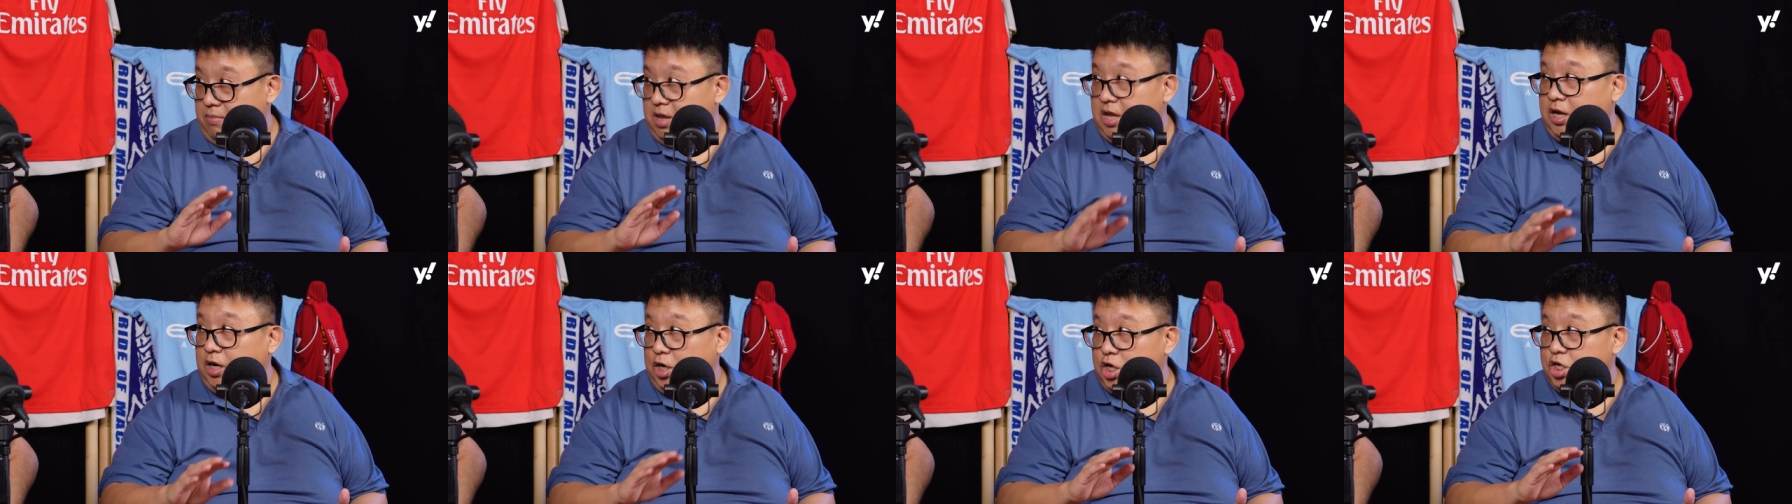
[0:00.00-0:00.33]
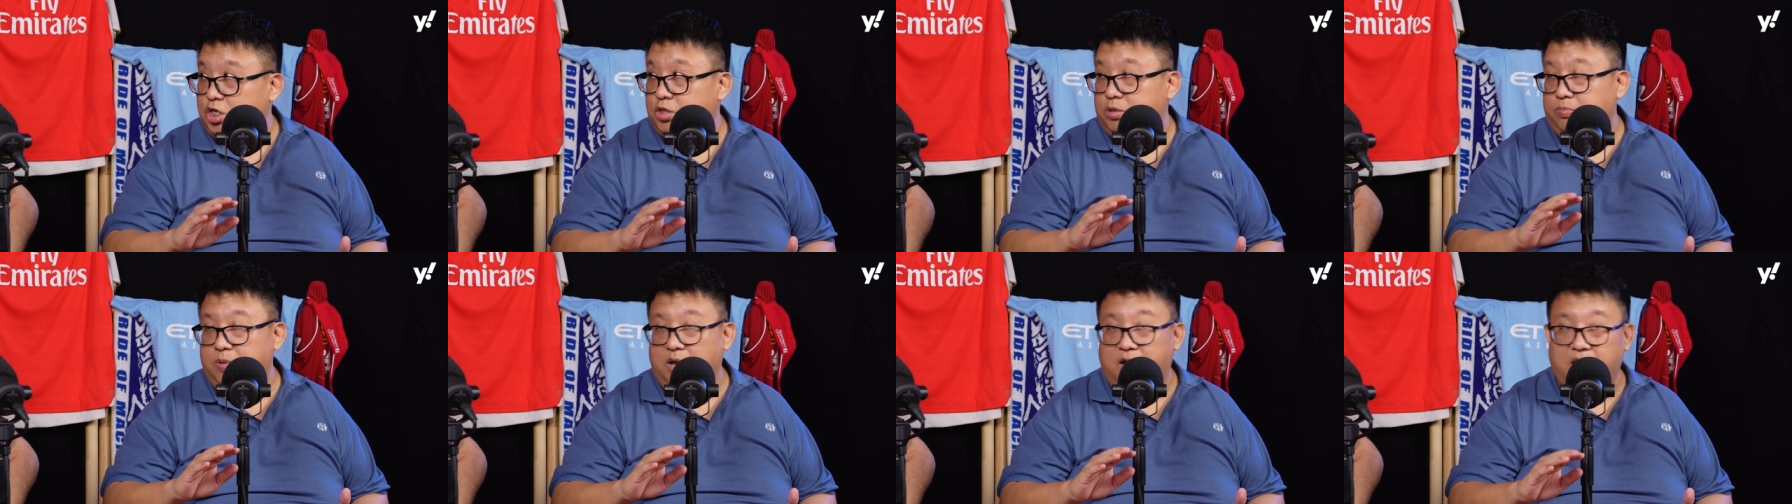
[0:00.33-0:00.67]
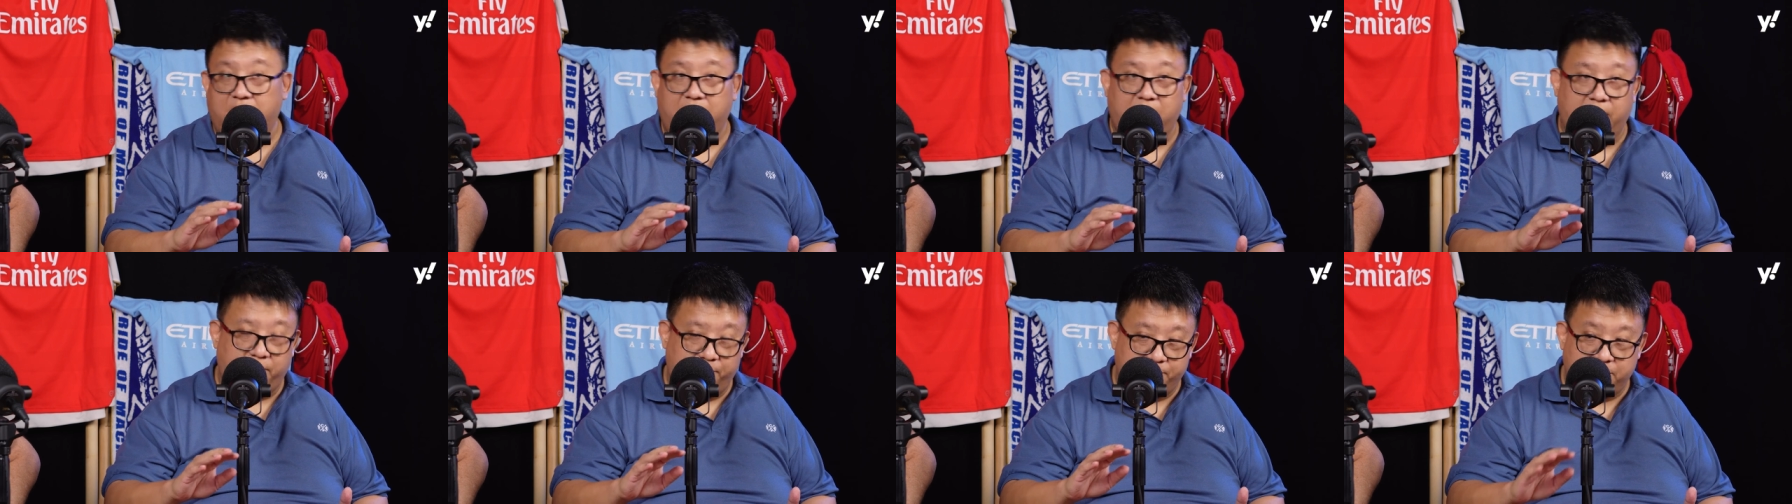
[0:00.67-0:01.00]
English
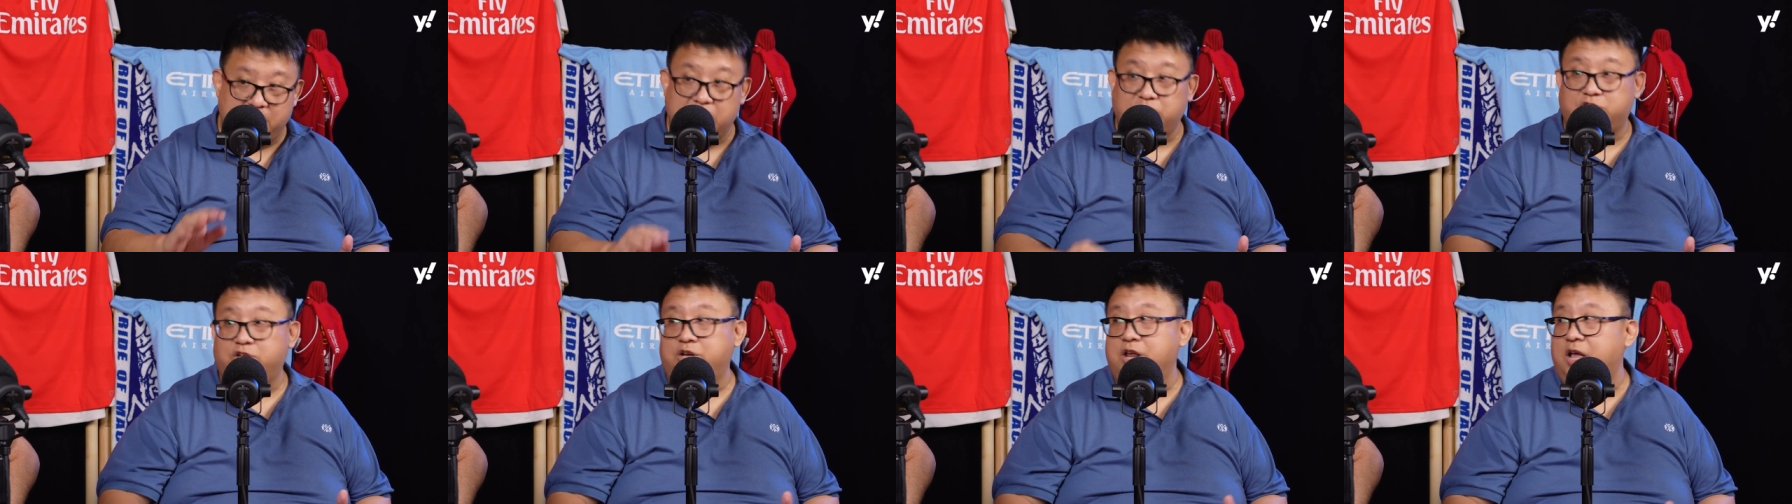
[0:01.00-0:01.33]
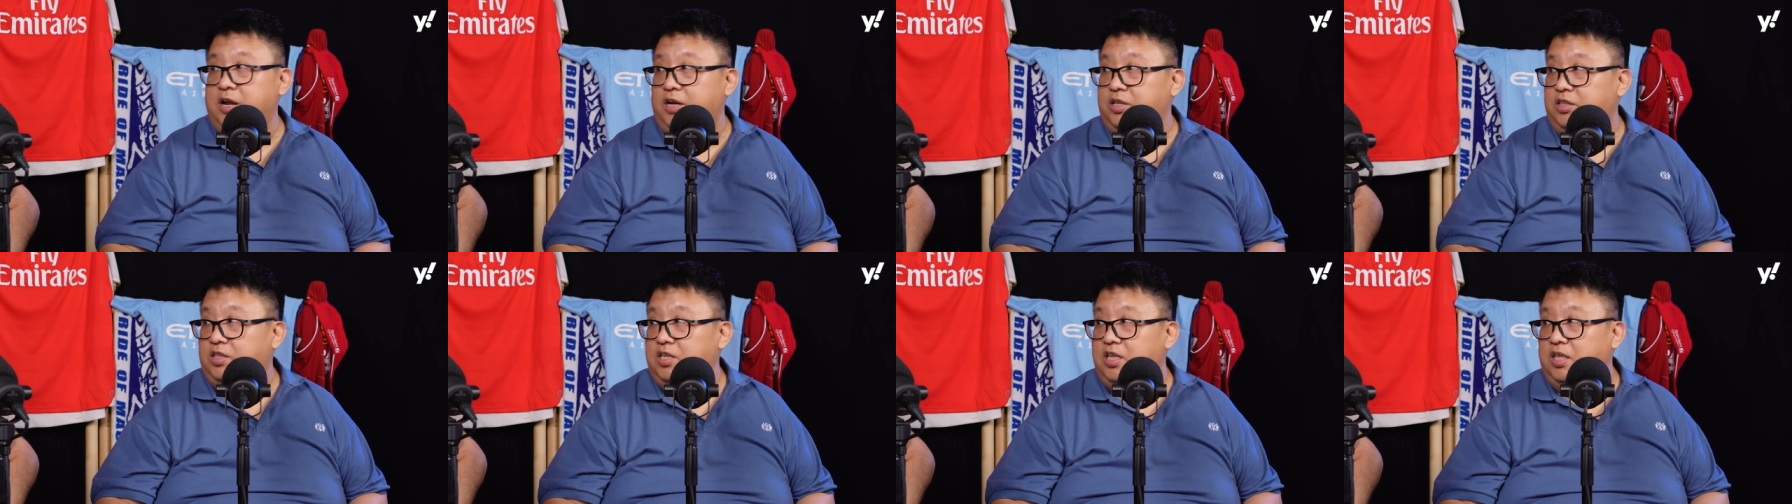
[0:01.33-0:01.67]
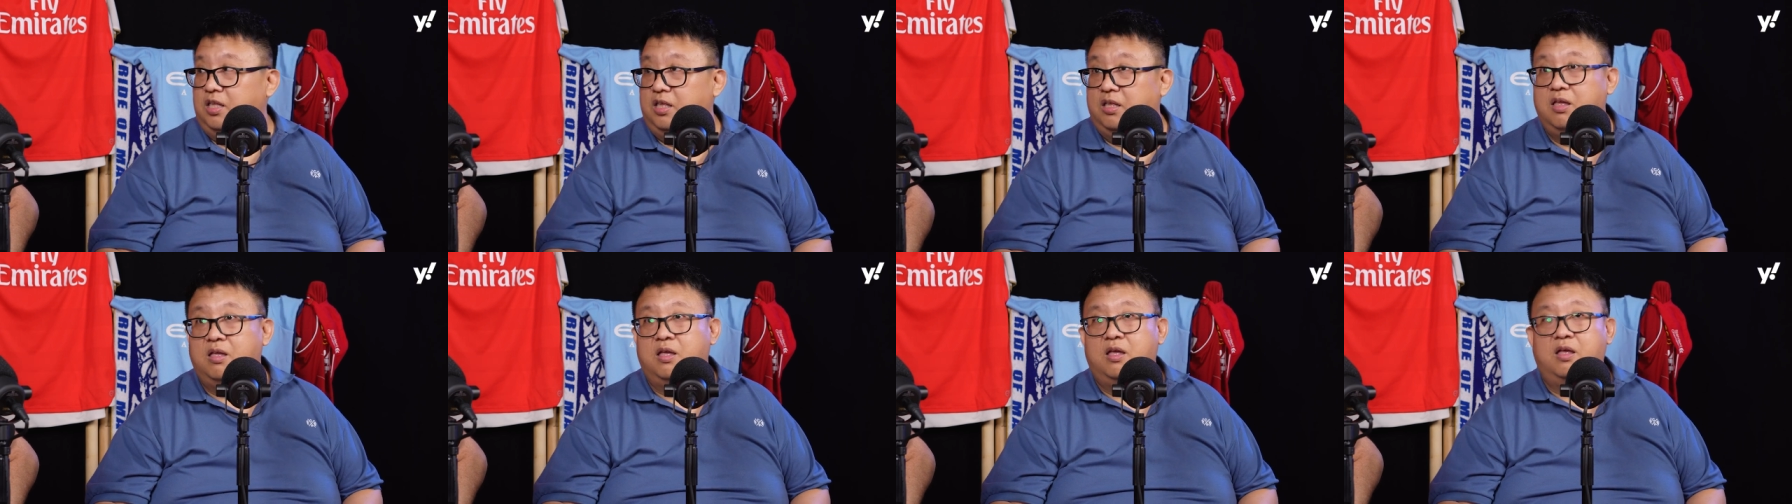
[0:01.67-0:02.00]
uh,
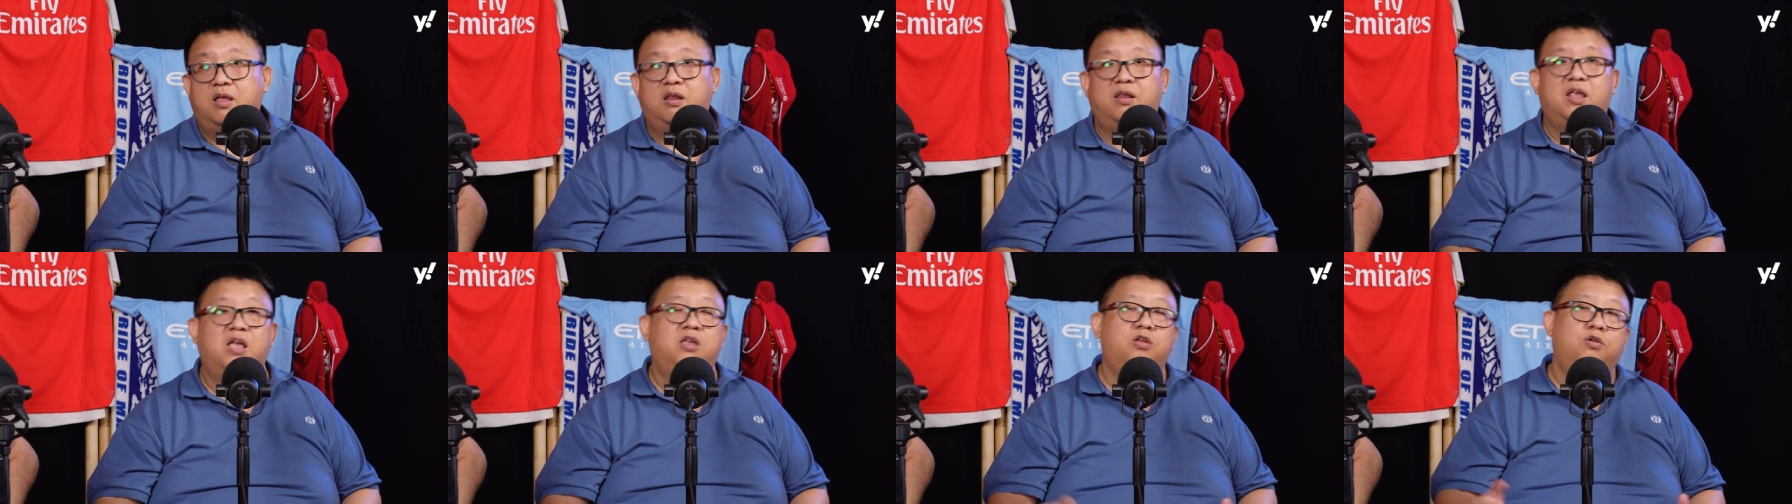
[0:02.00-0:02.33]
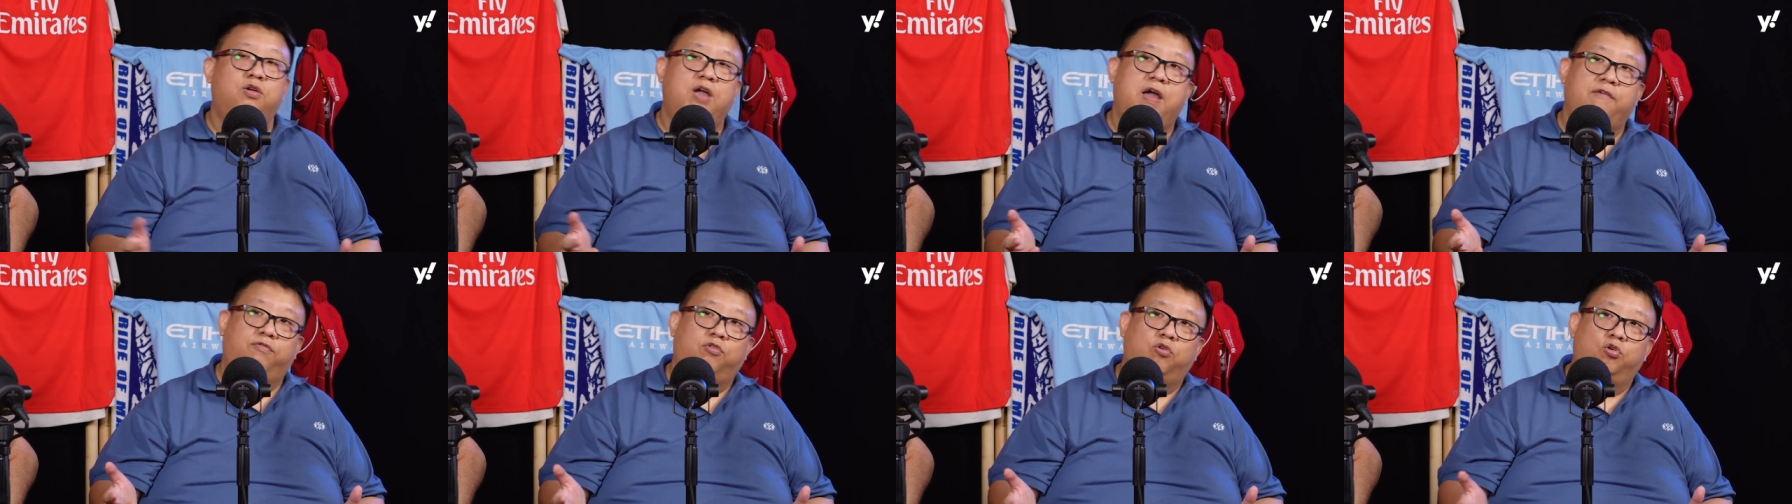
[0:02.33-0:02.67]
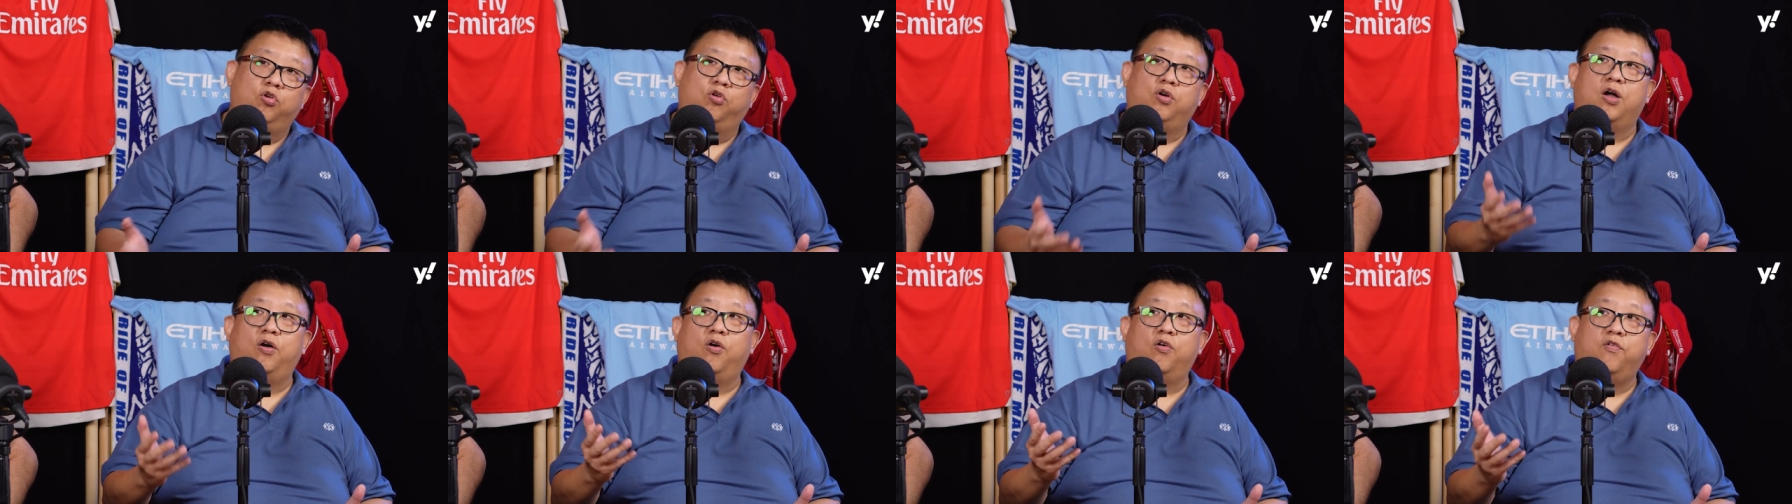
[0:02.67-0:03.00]
nationality. Then you have to
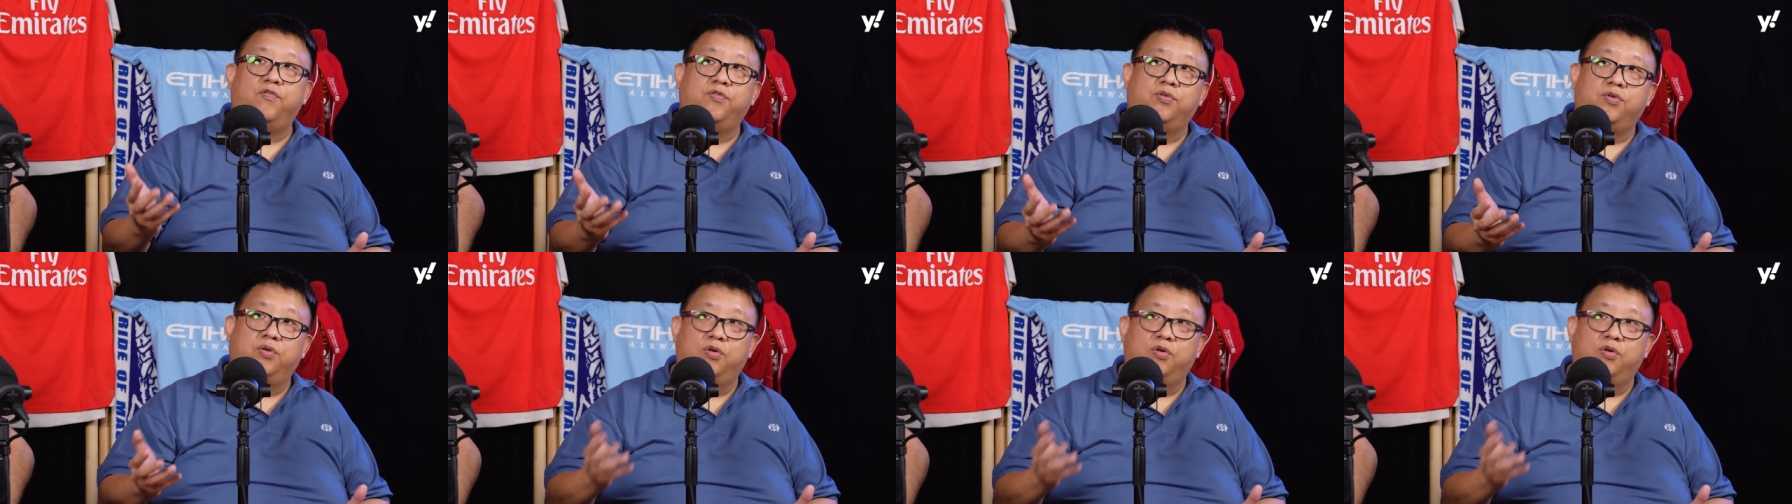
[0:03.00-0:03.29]
look over,